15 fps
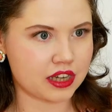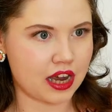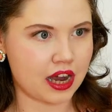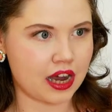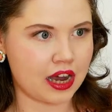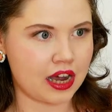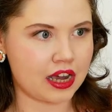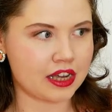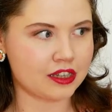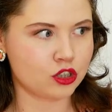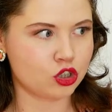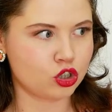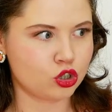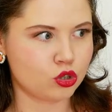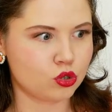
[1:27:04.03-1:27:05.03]
and
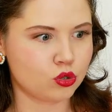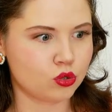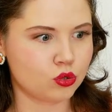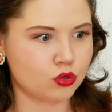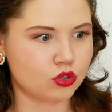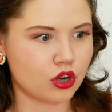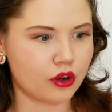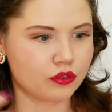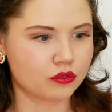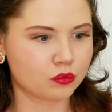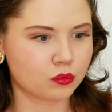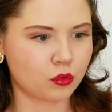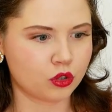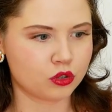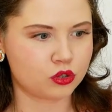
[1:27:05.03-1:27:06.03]
you don't
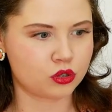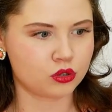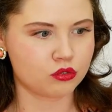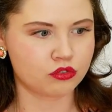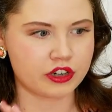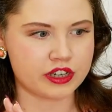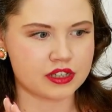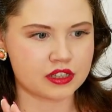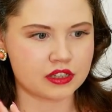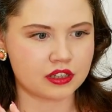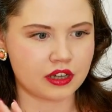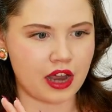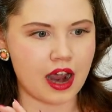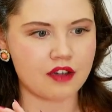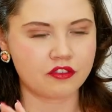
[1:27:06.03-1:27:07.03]
want to risk
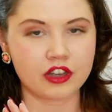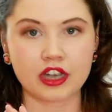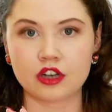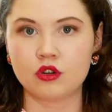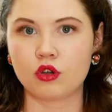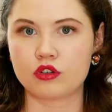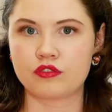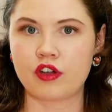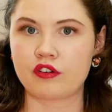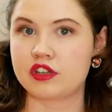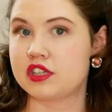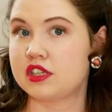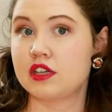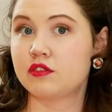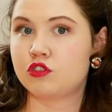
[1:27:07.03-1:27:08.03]
having a not very
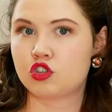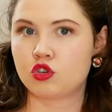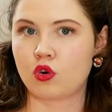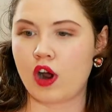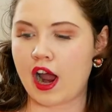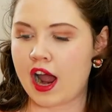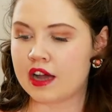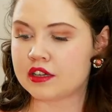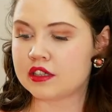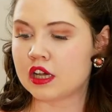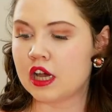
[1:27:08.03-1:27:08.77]
stiff straw hat,